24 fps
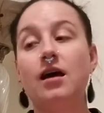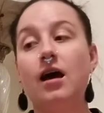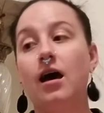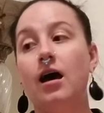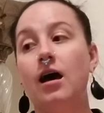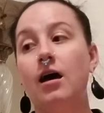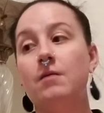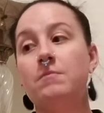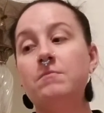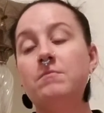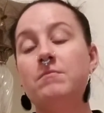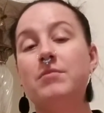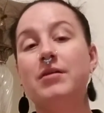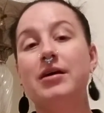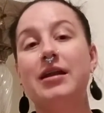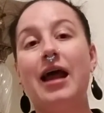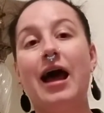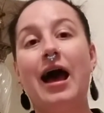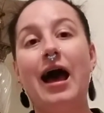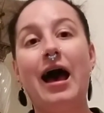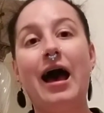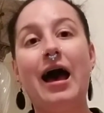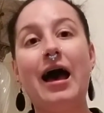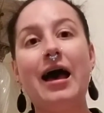But
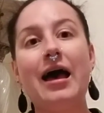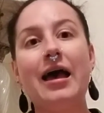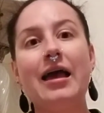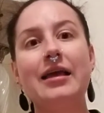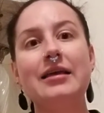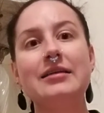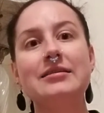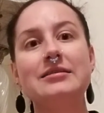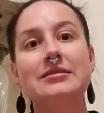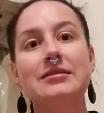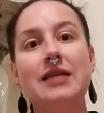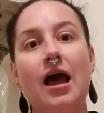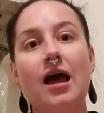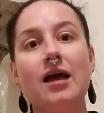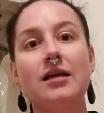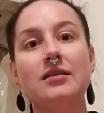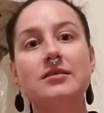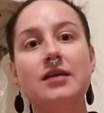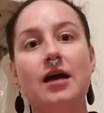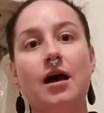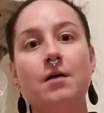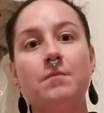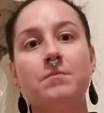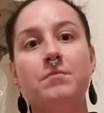I stocked
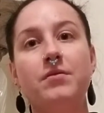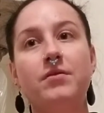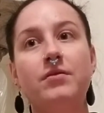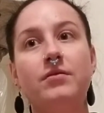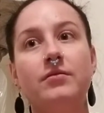up